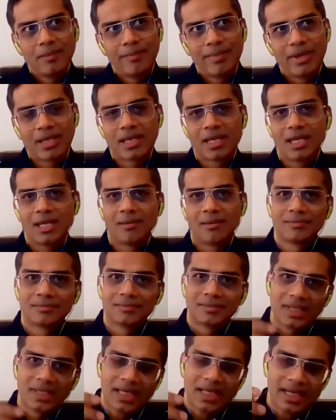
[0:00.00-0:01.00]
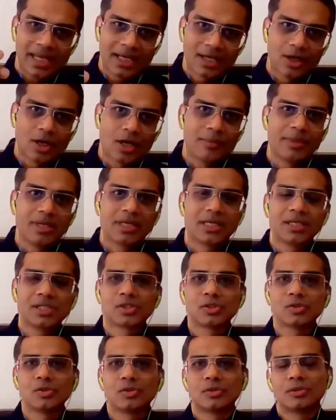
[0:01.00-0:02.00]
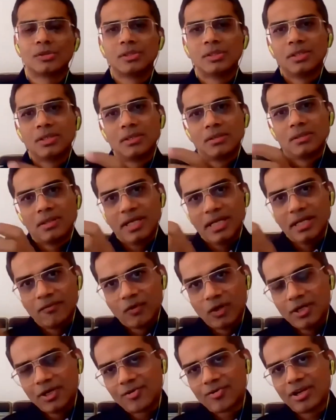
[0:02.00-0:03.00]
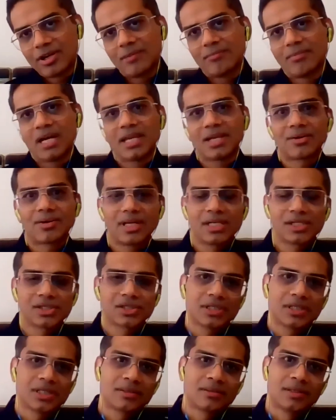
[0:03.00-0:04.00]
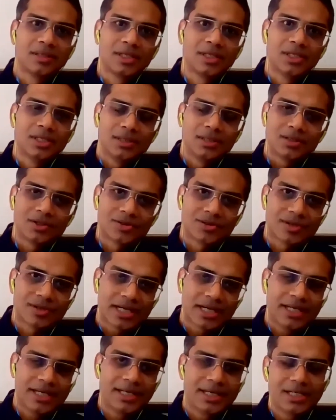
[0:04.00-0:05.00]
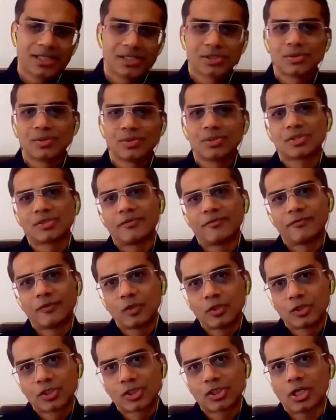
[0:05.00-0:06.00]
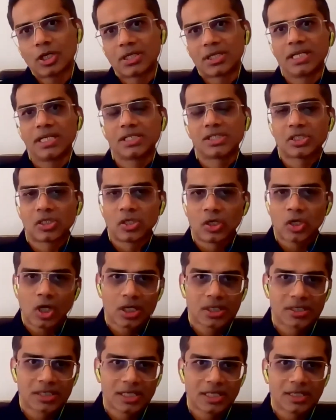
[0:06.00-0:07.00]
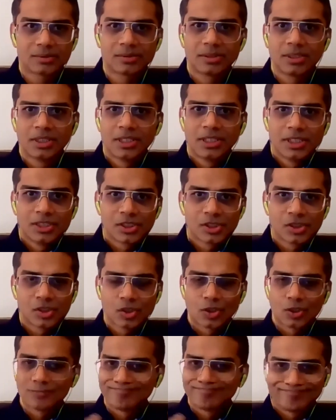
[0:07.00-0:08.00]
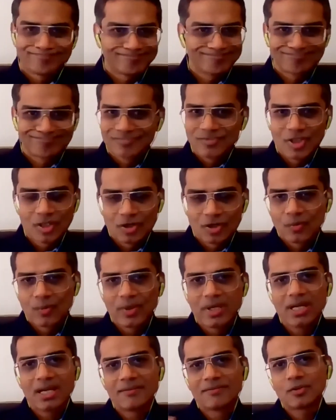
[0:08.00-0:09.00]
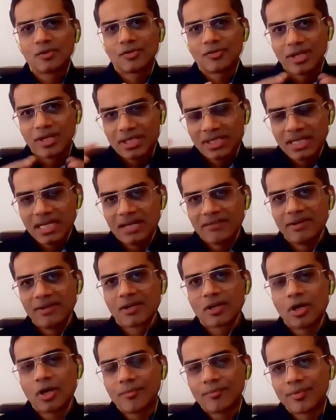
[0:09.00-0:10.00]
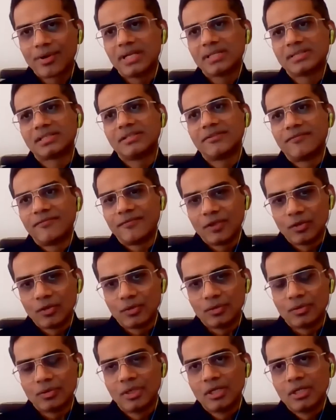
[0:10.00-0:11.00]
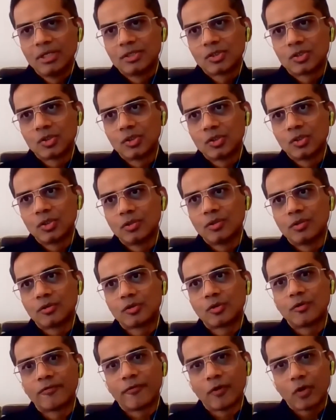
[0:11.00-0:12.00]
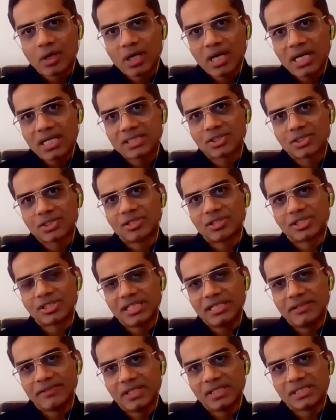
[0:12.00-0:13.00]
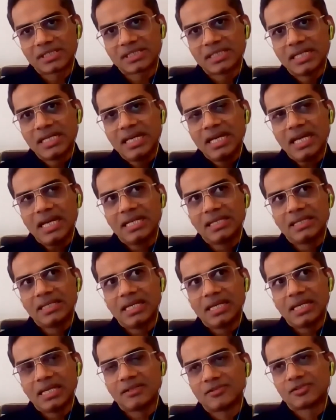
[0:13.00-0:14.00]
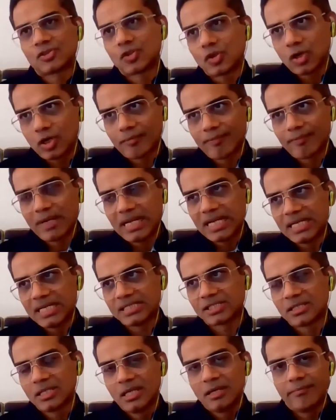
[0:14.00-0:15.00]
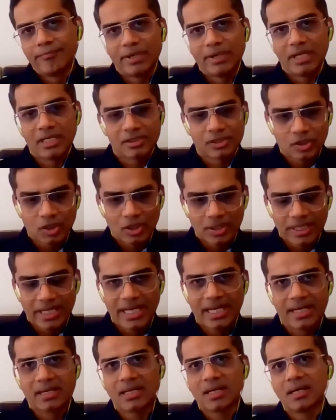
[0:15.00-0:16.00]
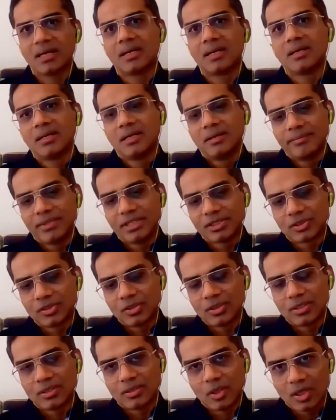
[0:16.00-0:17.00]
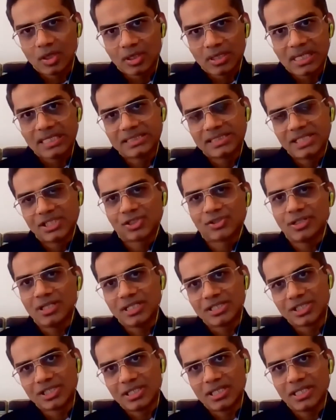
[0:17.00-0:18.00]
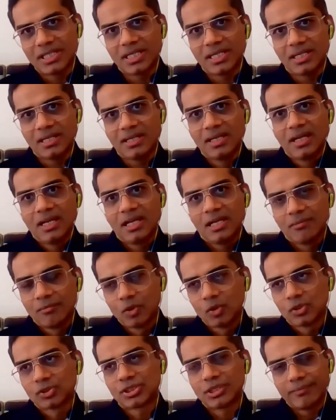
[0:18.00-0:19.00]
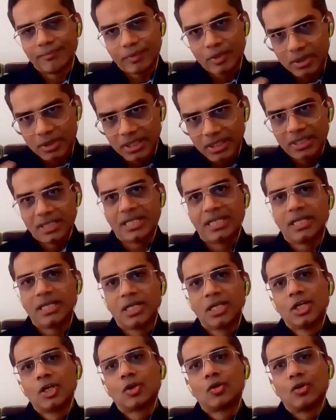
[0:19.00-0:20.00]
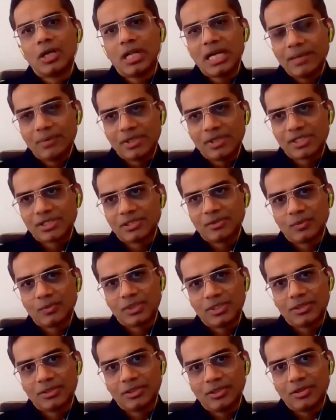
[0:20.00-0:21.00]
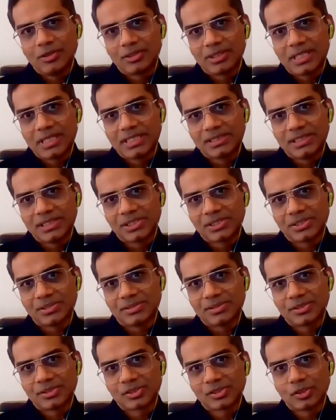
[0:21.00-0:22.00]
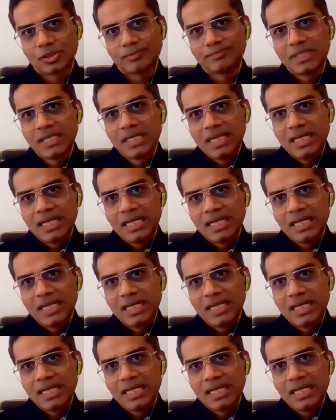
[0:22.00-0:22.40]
became an economic issue, involuntary migration, credit issues, food shortage, lockdown. So, we have to really have a comprehensive view to forecast risk events and then have strong plans based on data, based on organizational agility, and most importantly, collaboration within the organization. So,